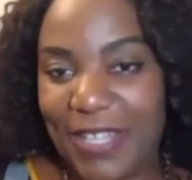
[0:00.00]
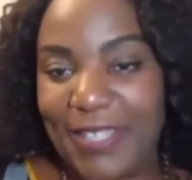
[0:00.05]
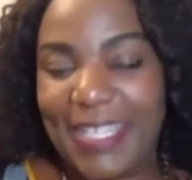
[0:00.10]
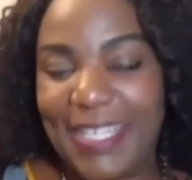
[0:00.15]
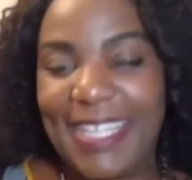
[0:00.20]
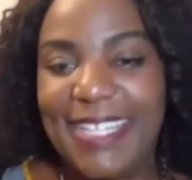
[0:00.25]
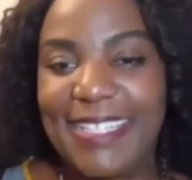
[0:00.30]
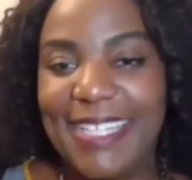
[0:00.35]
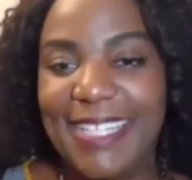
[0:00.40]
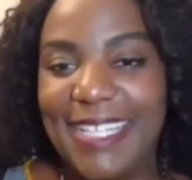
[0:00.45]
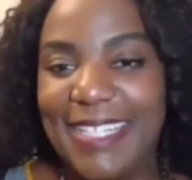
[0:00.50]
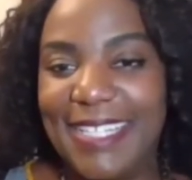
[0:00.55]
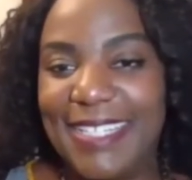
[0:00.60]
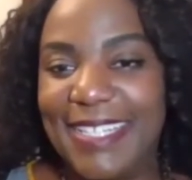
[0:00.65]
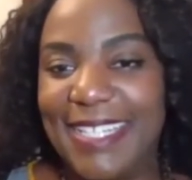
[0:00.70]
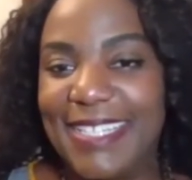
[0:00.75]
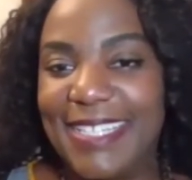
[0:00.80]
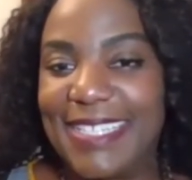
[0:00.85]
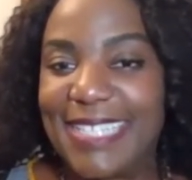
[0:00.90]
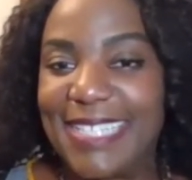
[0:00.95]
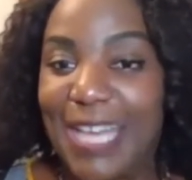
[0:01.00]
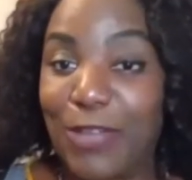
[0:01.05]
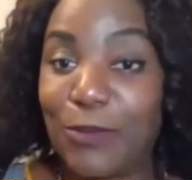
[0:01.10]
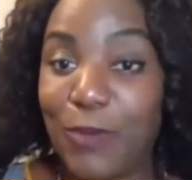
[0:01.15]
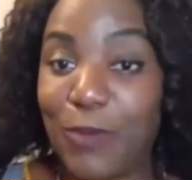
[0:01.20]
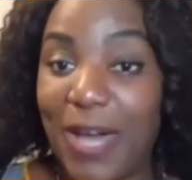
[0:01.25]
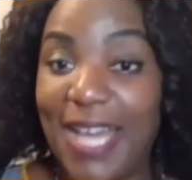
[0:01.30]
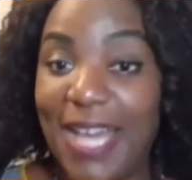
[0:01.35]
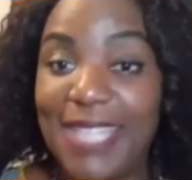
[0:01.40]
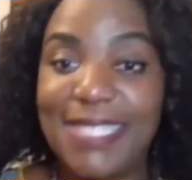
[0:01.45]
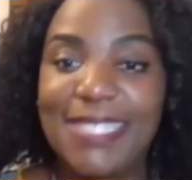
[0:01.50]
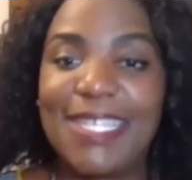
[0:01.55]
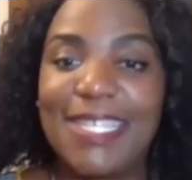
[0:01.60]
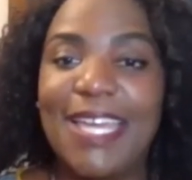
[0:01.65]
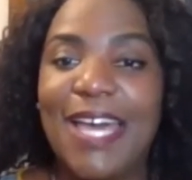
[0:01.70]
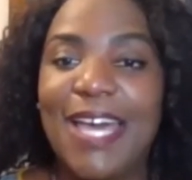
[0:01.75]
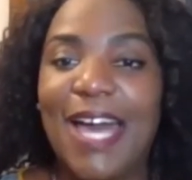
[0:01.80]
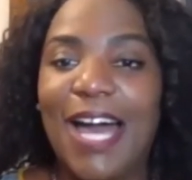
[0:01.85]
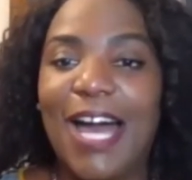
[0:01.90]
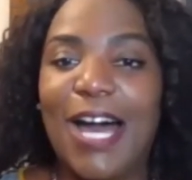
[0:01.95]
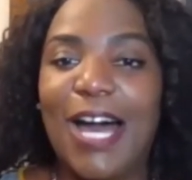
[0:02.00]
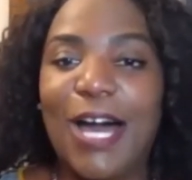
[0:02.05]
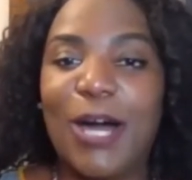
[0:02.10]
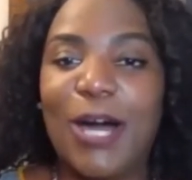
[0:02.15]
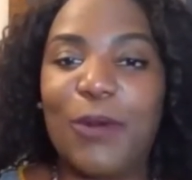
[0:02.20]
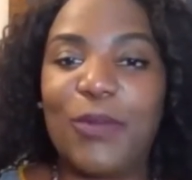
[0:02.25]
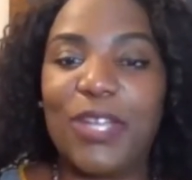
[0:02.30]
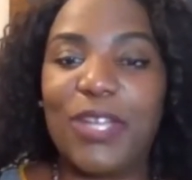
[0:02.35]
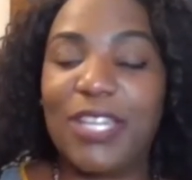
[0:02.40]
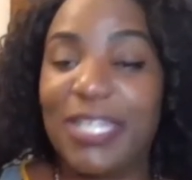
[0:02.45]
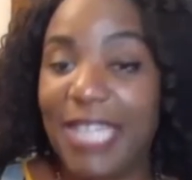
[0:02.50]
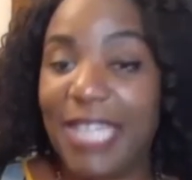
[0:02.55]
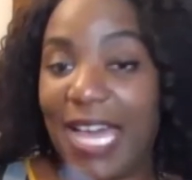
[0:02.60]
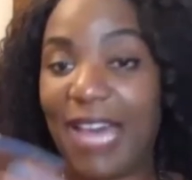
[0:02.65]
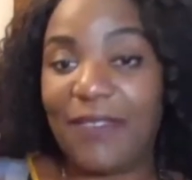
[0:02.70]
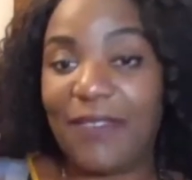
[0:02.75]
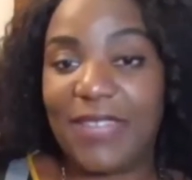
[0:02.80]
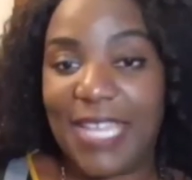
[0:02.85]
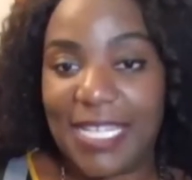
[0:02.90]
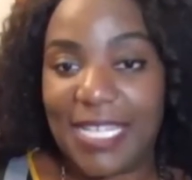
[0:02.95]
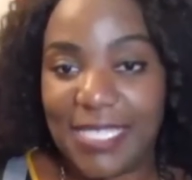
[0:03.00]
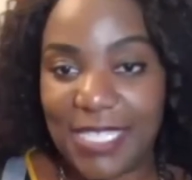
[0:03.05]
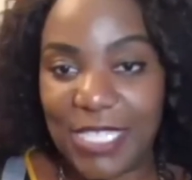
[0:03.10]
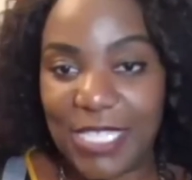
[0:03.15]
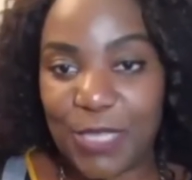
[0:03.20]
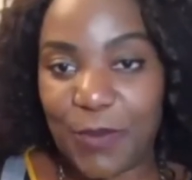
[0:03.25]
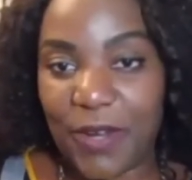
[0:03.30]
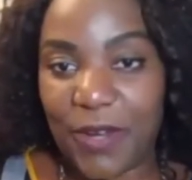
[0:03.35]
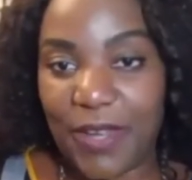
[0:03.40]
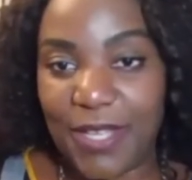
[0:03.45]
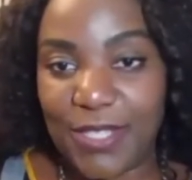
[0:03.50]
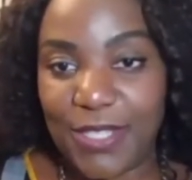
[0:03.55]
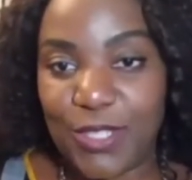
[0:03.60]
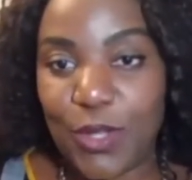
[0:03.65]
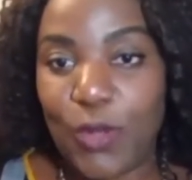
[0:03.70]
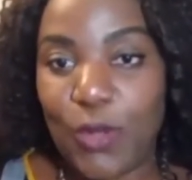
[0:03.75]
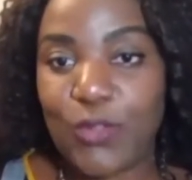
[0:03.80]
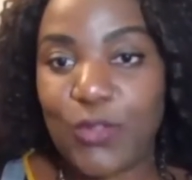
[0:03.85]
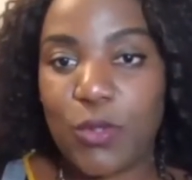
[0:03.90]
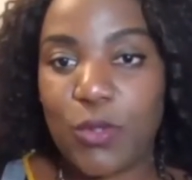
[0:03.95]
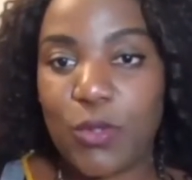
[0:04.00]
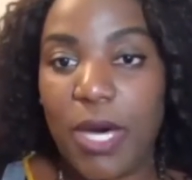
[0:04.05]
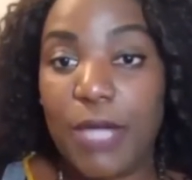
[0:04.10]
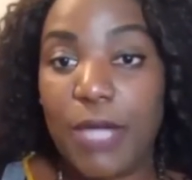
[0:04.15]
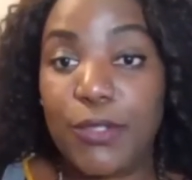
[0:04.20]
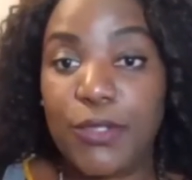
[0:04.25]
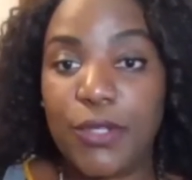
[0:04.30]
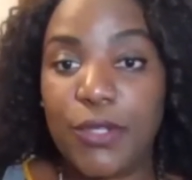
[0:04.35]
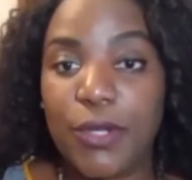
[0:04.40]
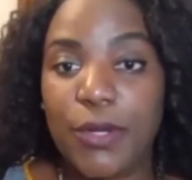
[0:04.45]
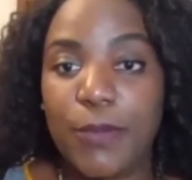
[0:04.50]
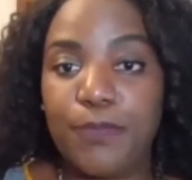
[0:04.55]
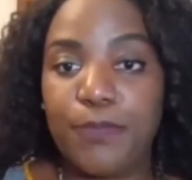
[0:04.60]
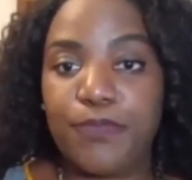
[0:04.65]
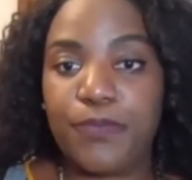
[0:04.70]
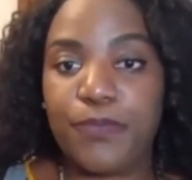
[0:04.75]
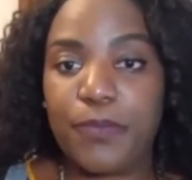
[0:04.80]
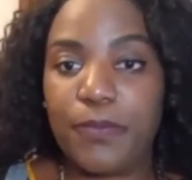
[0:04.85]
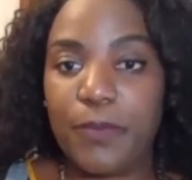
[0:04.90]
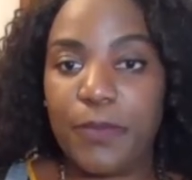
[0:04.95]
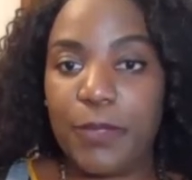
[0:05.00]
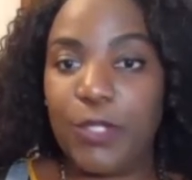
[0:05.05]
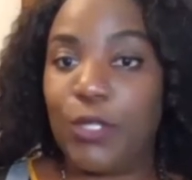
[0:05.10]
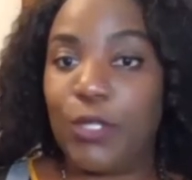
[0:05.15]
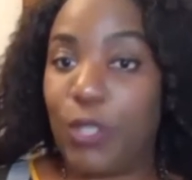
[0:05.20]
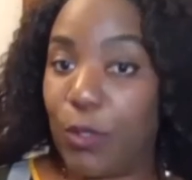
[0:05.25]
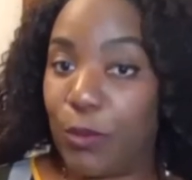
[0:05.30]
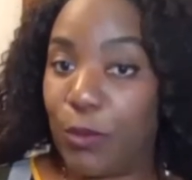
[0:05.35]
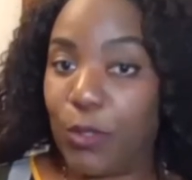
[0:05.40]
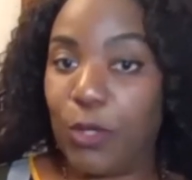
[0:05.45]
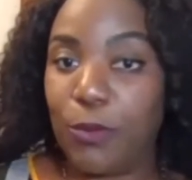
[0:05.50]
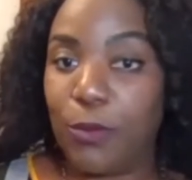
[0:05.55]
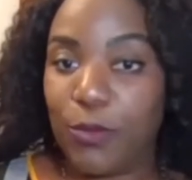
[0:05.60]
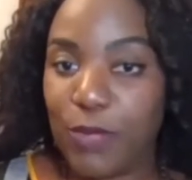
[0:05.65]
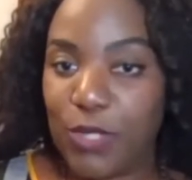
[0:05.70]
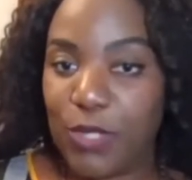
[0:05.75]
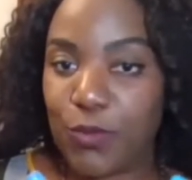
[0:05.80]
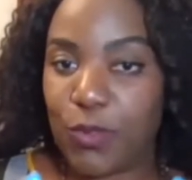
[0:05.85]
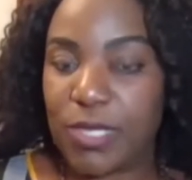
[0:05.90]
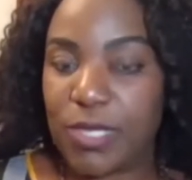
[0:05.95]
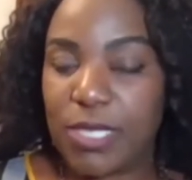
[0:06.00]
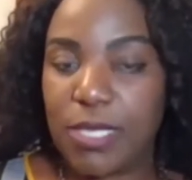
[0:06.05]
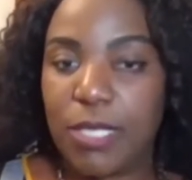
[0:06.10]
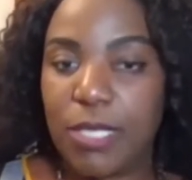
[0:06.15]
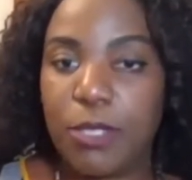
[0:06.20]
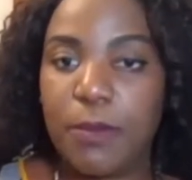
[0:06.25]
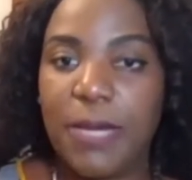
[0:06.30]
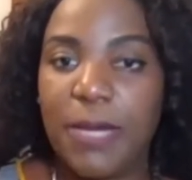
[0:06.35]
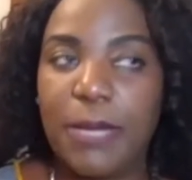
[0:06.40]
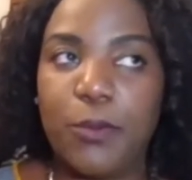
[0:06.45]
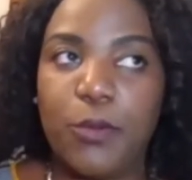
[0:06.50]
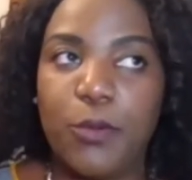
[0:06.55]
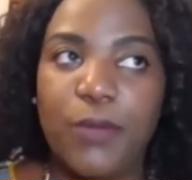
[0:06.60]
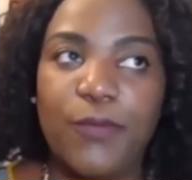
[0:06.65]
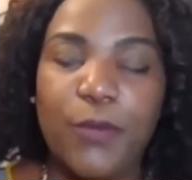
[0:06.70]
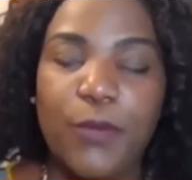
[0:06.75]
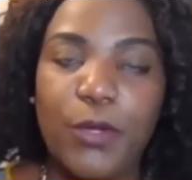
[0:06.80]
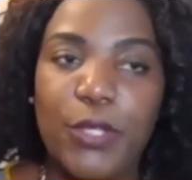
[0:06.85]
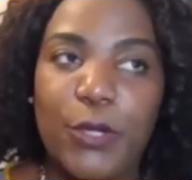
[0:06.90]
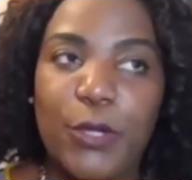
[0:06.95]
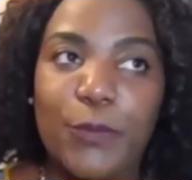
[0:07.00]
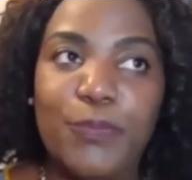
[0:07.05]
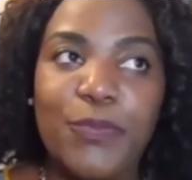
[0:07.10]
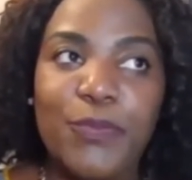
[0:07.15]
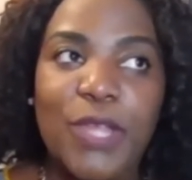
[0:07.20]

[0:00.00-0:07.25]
in Southwest, we're going to have guest experience also under, you know, human resources under my portfolio.